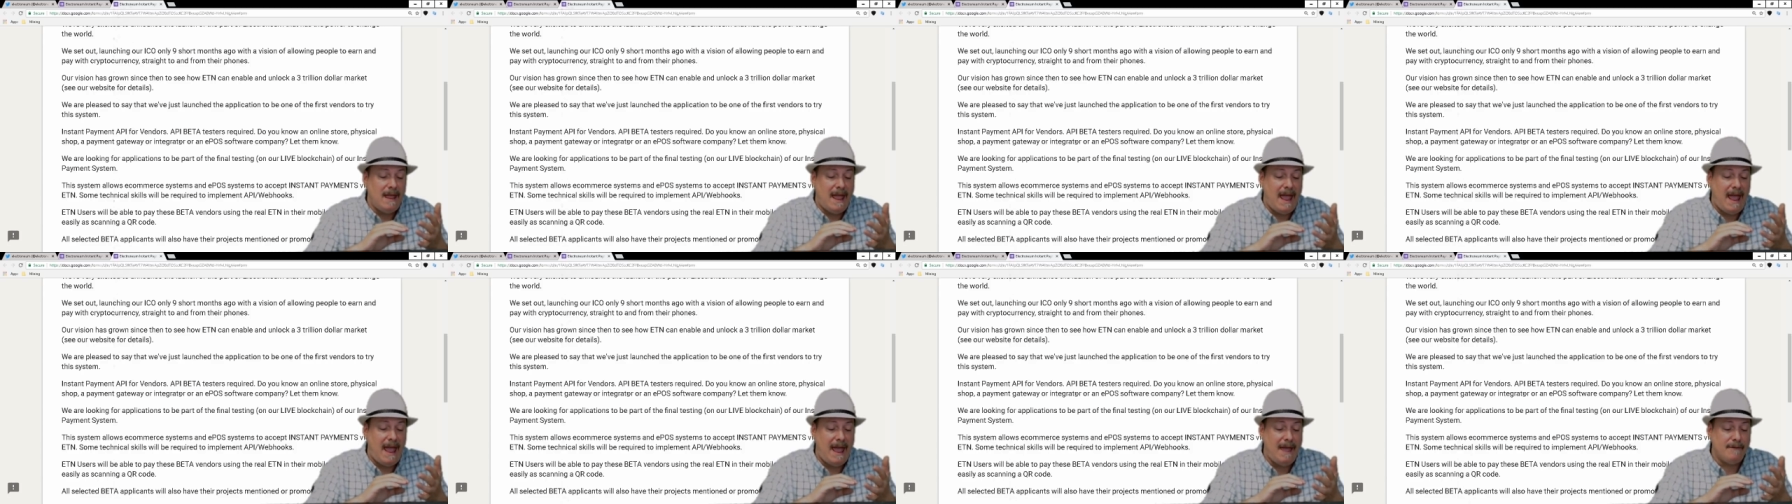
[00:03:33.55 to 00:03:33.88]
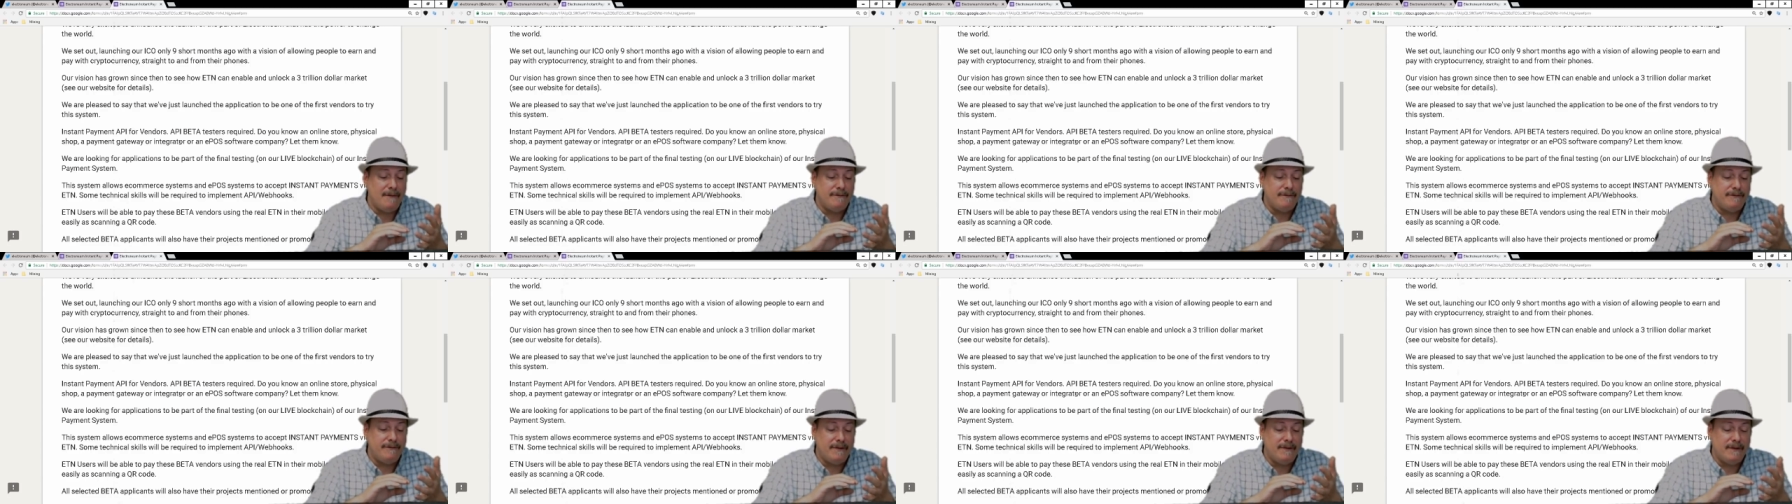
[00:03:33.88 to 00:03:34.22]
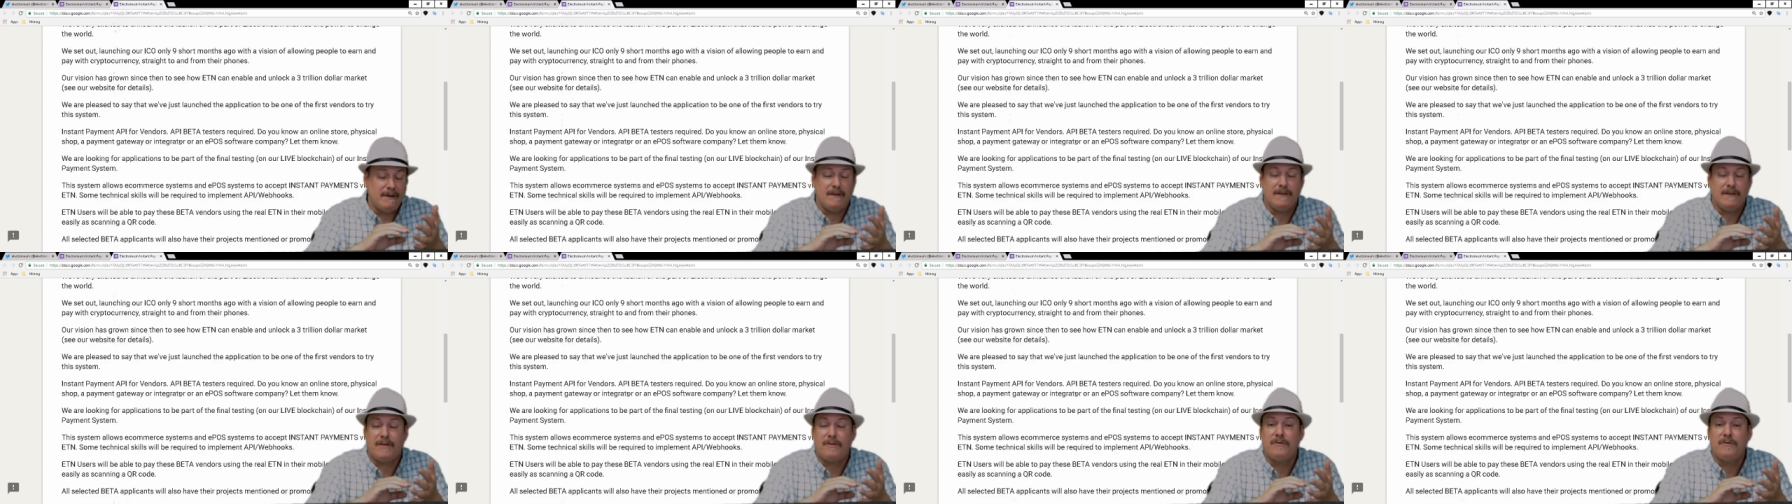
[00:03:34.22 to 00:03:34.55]
have
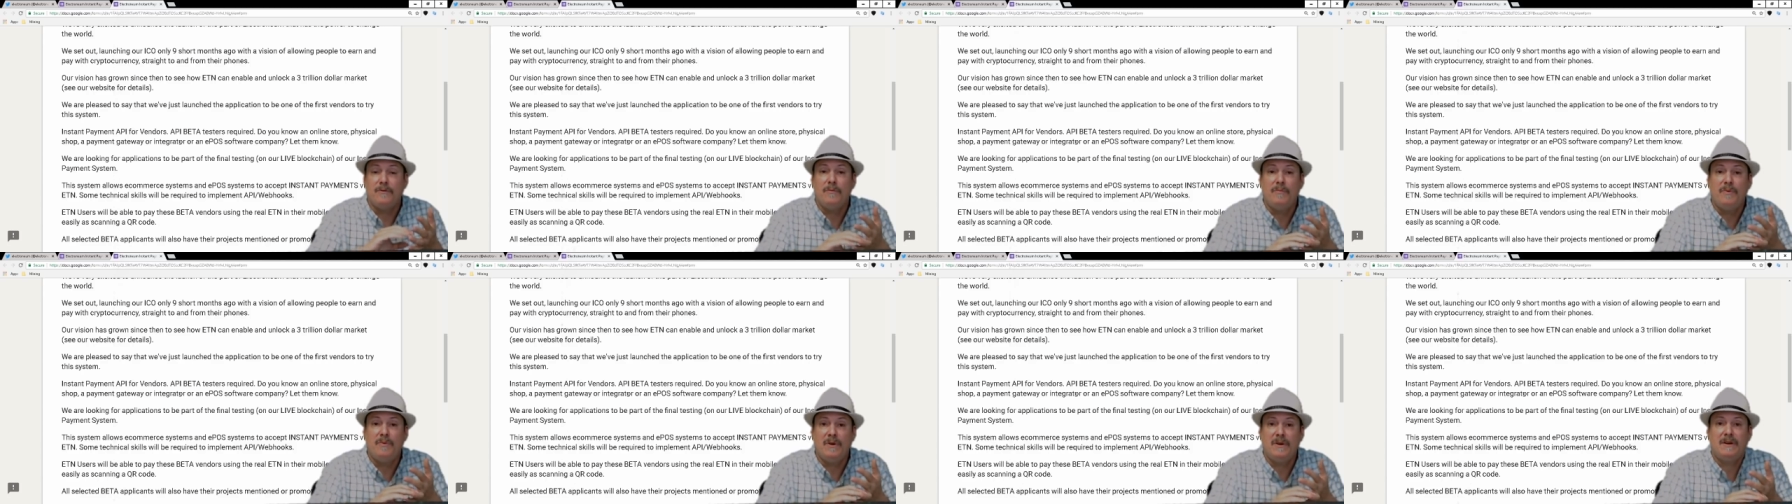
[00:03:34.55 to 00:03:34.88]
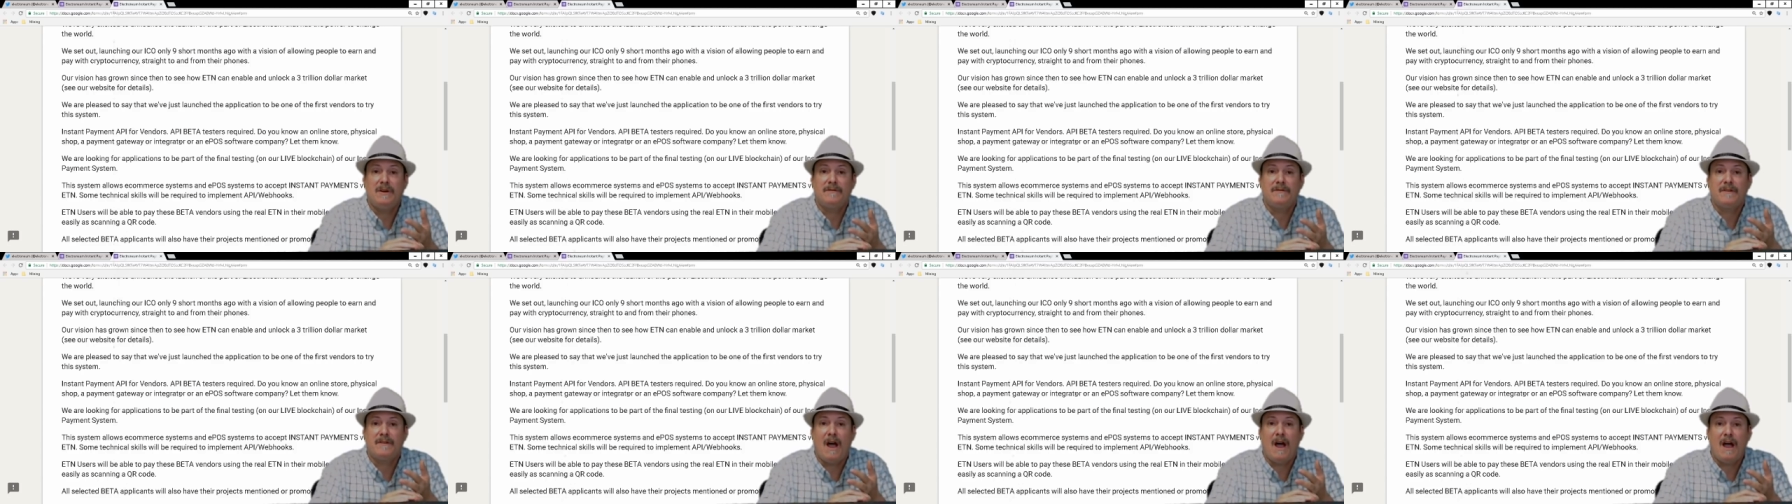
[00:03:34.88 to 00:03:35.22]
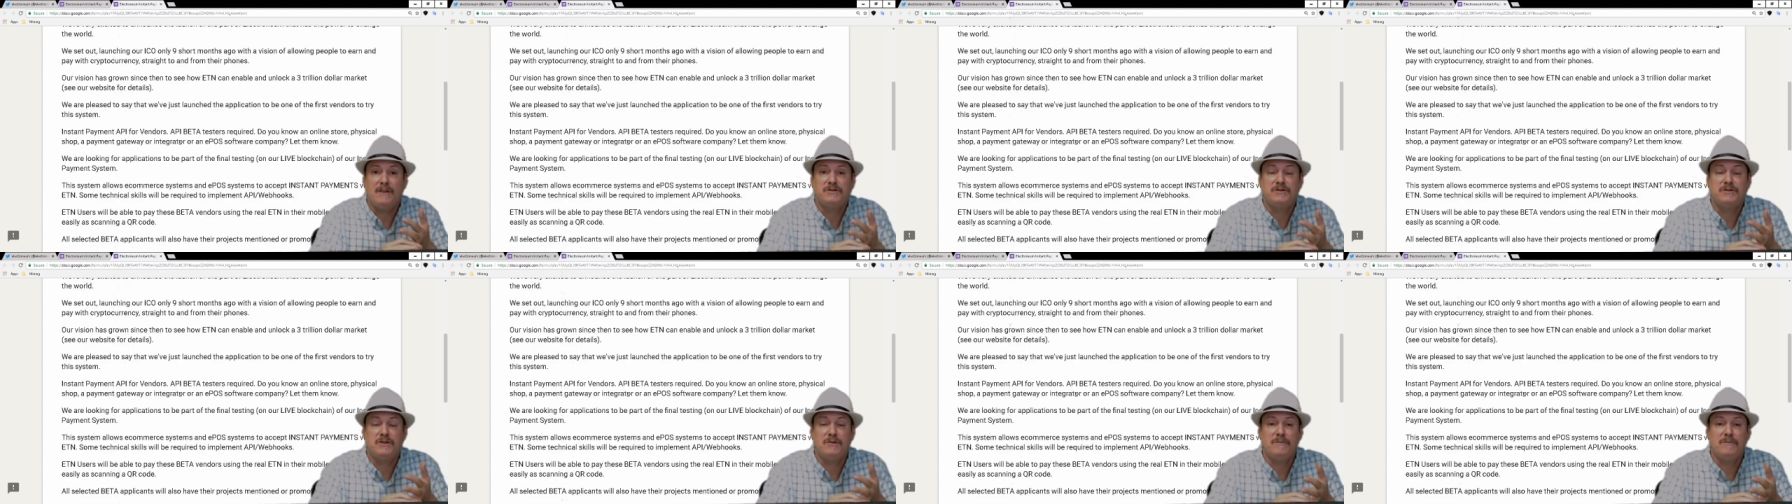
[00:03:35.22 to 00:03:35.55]
uh, throughput of
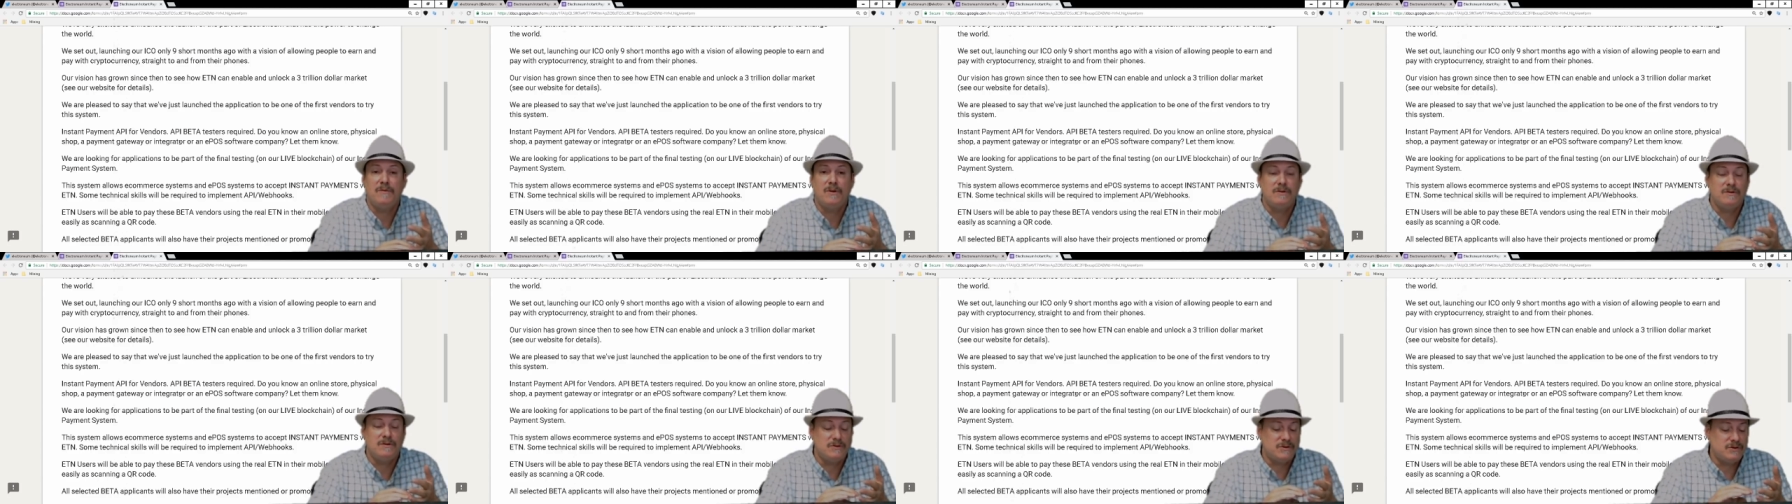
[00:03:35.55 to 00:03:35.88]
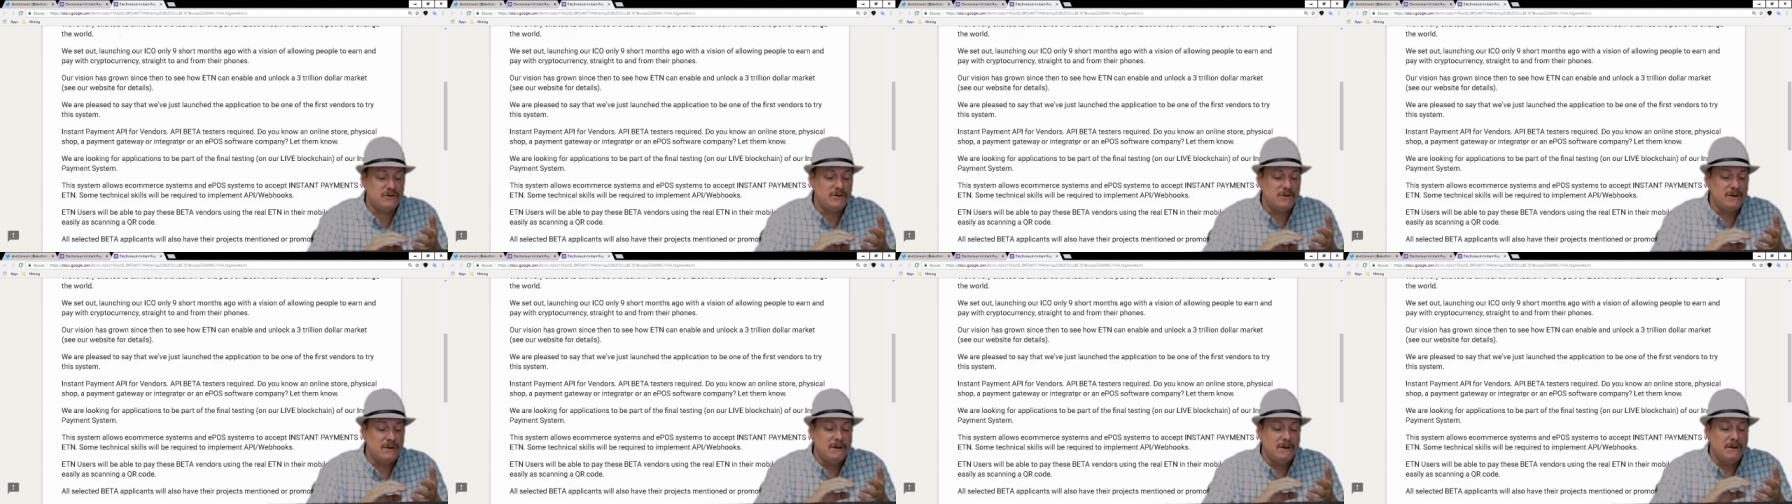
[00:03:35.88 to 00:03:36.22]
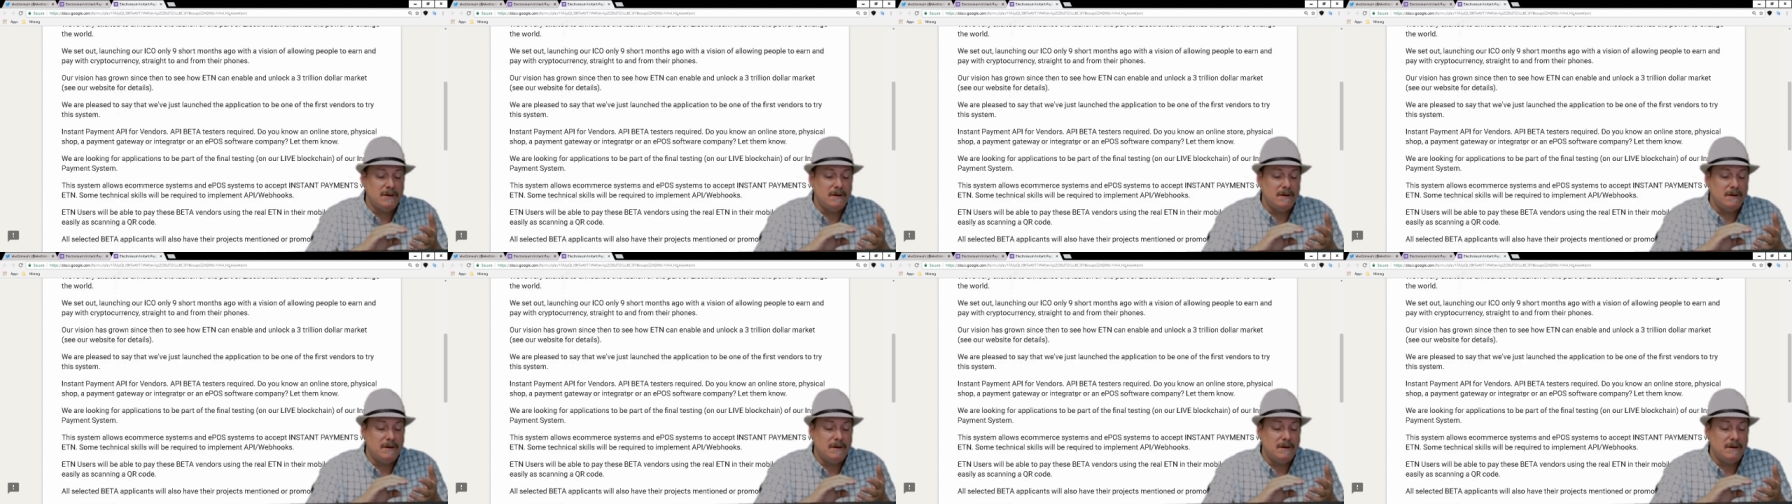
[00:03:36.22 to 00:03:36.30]
customers,